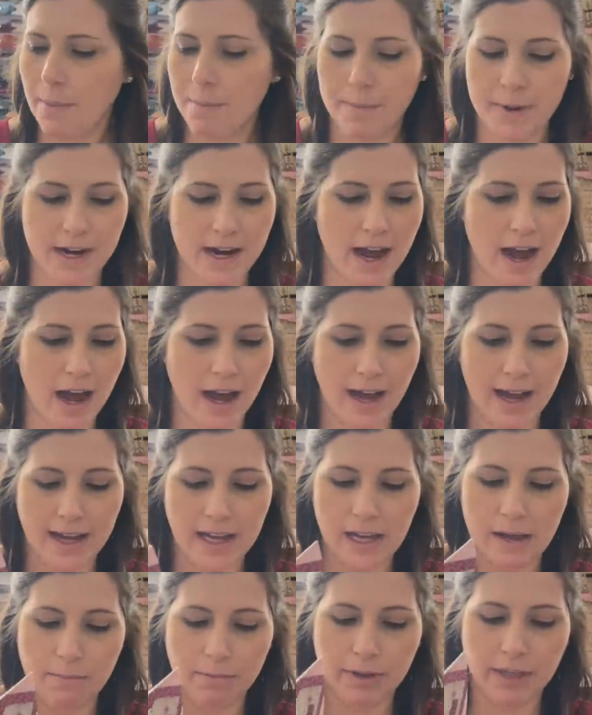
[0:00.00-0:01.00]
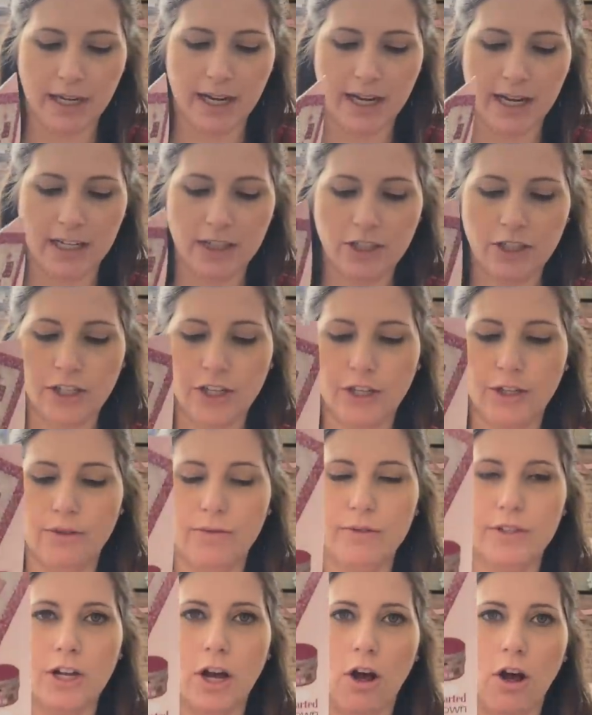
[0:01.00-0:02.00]
But I am planning to
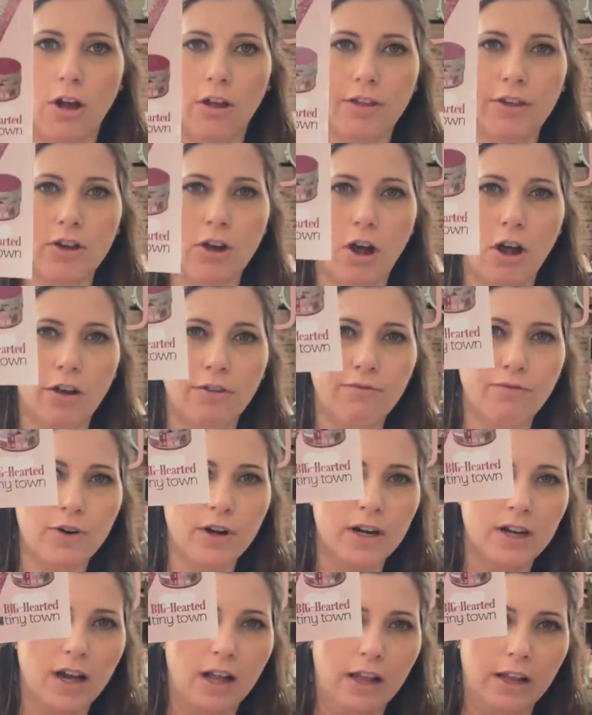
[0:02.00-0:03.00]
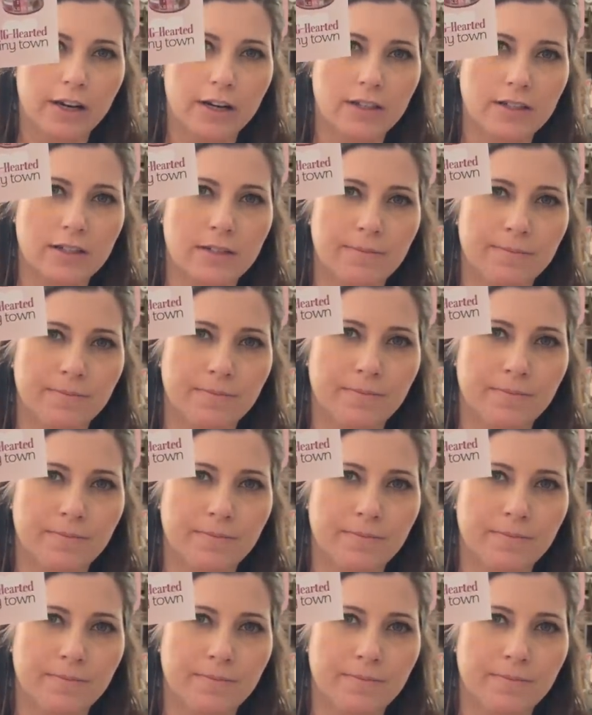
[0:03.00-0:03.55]
use all the called for colors